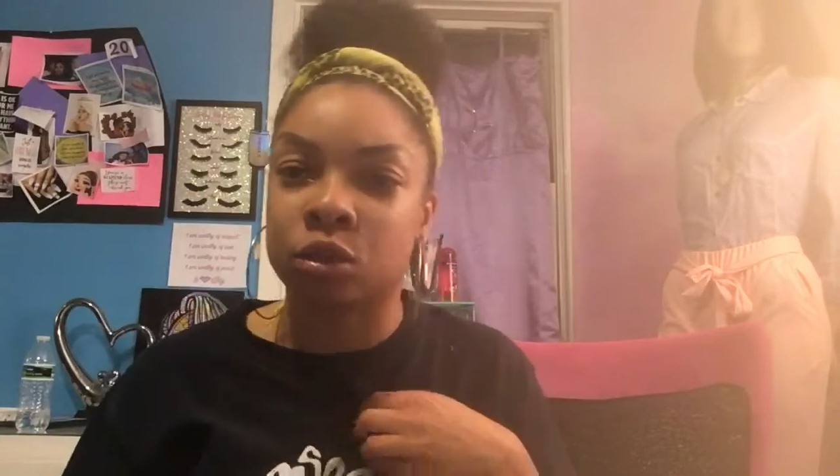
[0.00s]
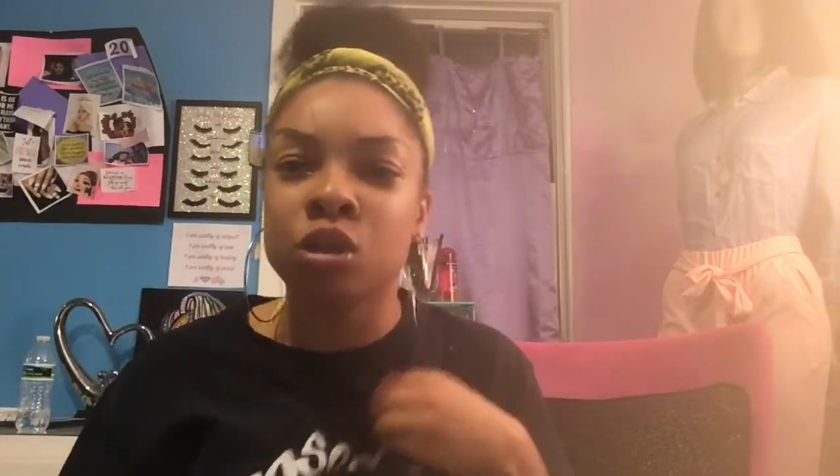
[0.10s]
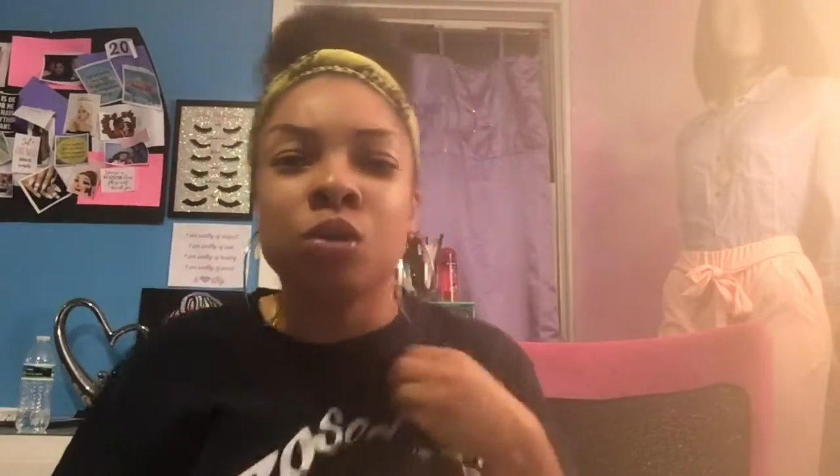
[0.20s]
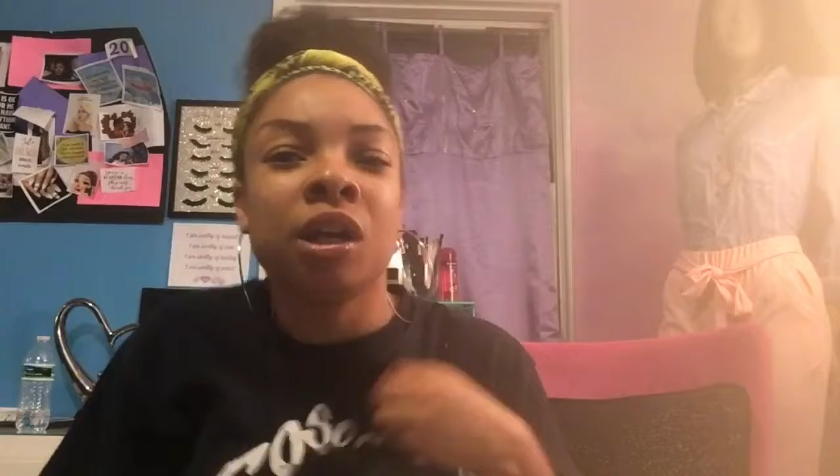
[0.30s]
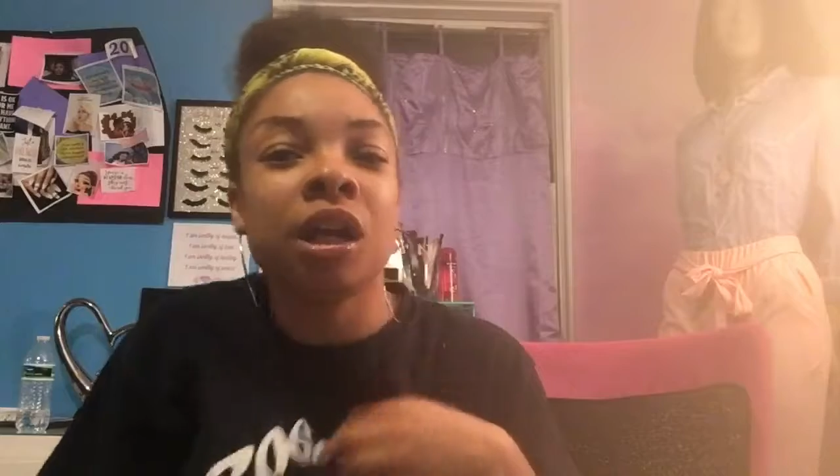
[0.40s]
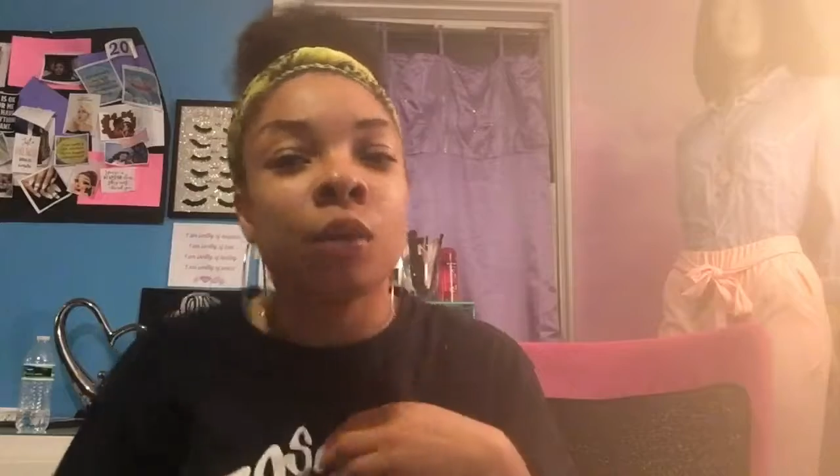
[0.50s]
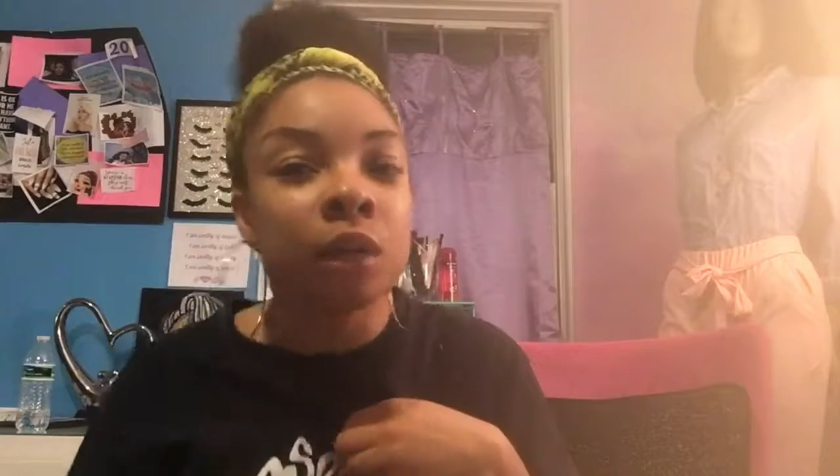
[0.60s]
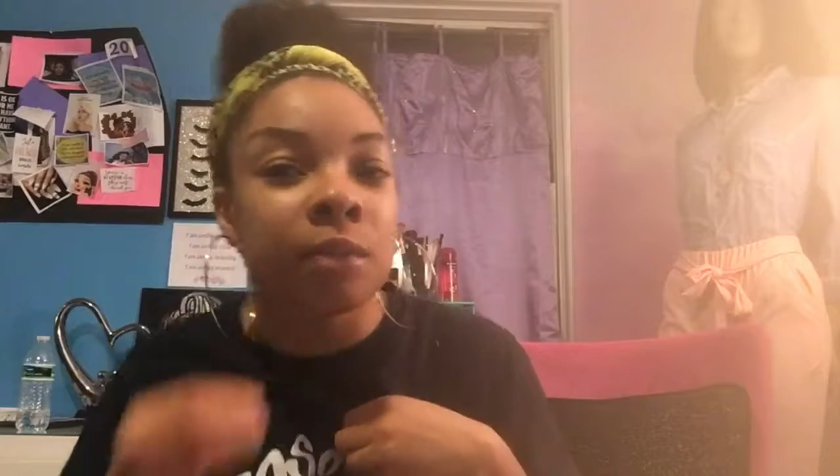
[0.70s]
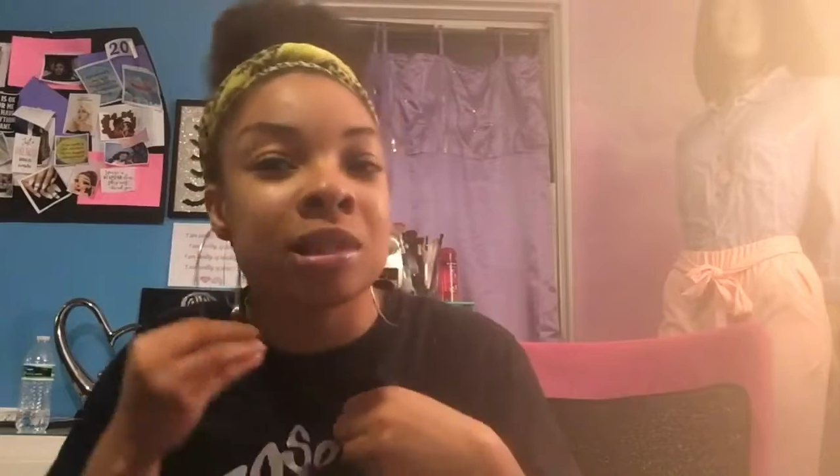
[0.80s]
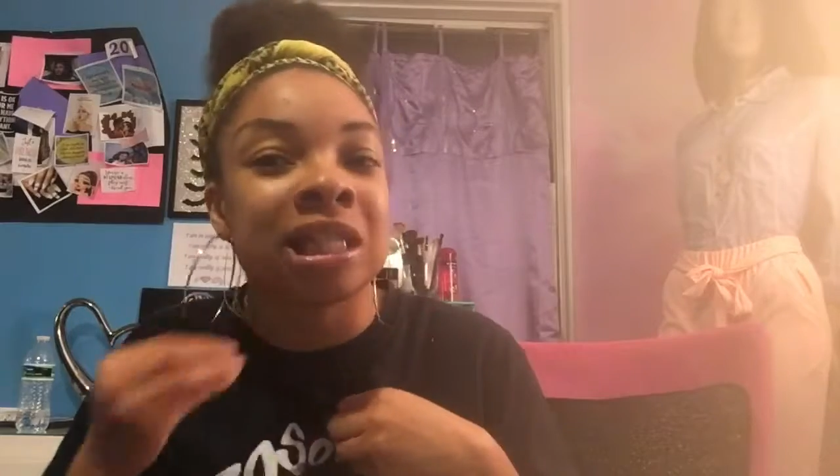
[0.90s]
Do you hear
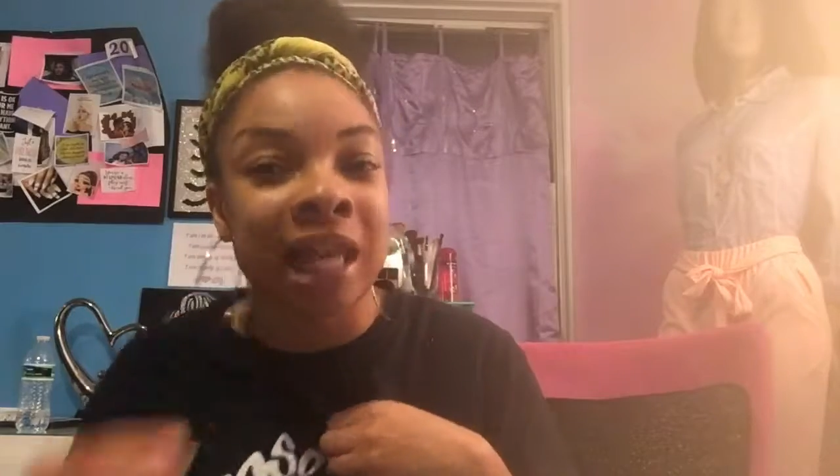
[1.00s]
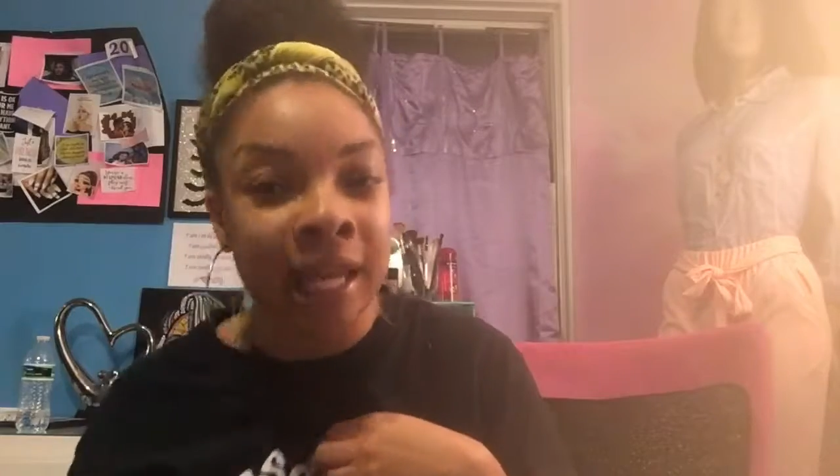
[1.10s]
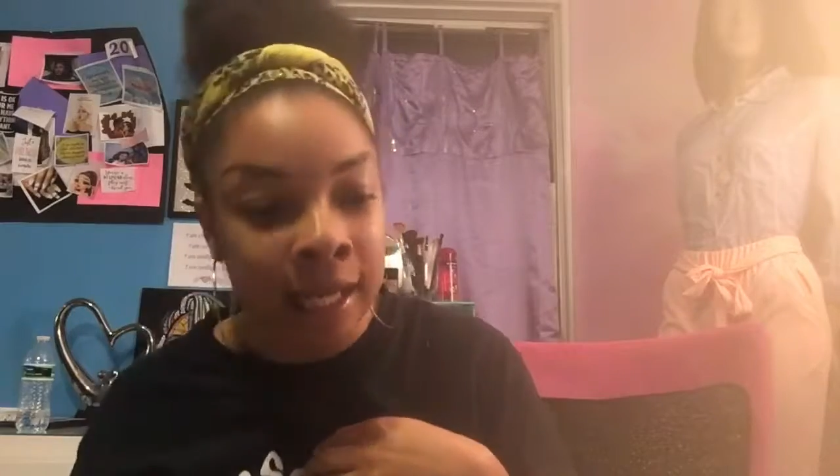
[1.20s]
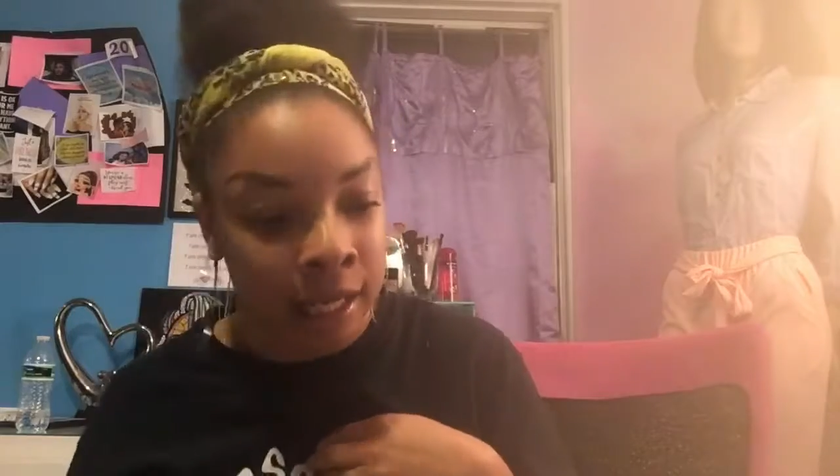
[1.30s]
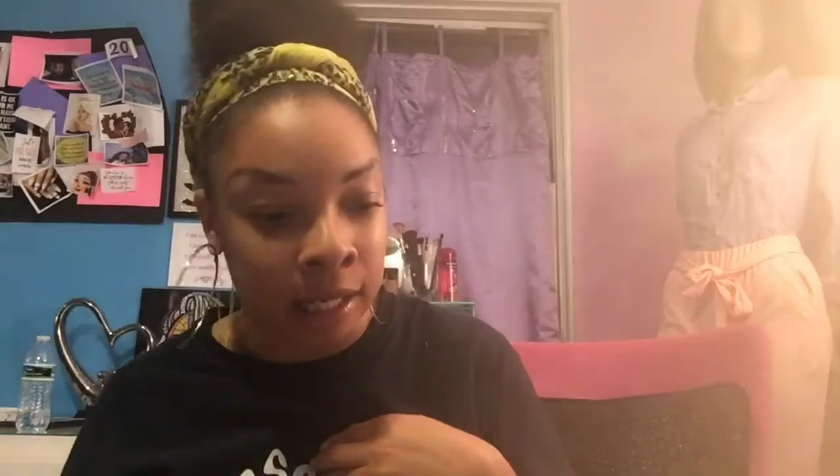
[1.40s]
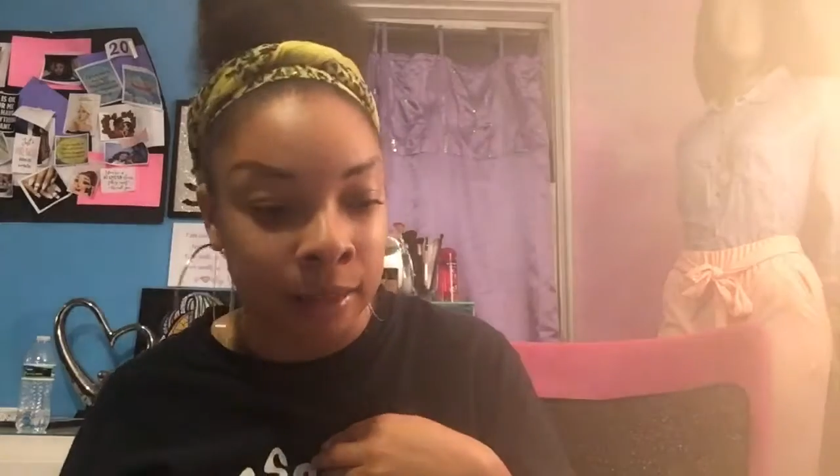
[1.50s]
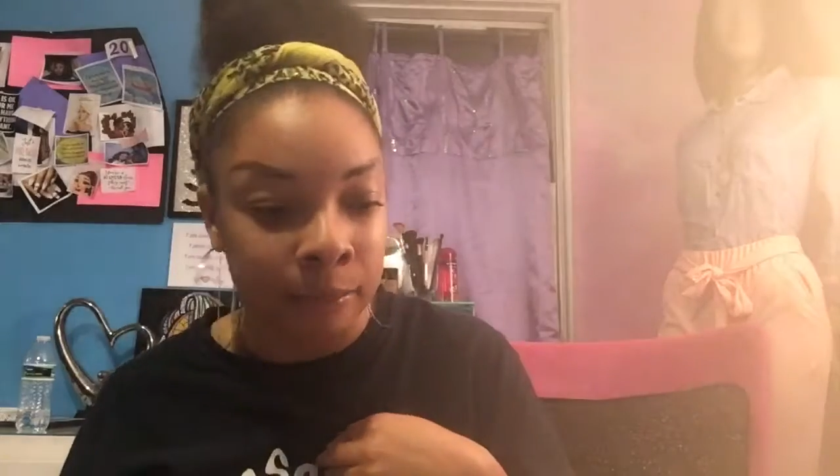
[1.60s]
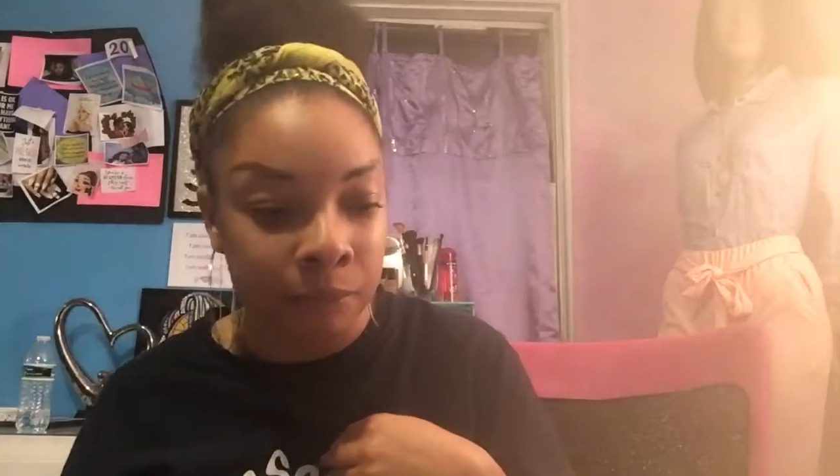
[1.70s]
what I'm saying?